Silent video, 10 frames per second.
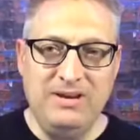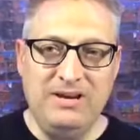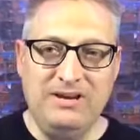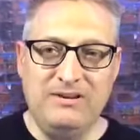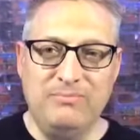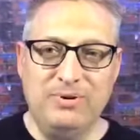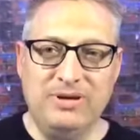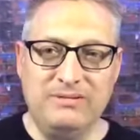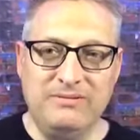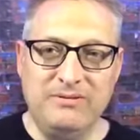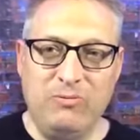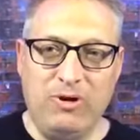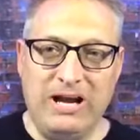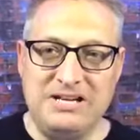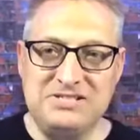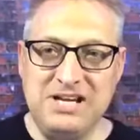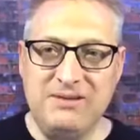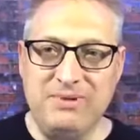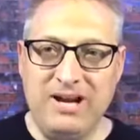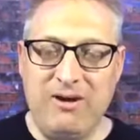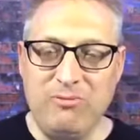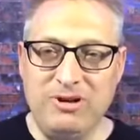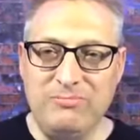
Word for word: Uh, but what I say may not really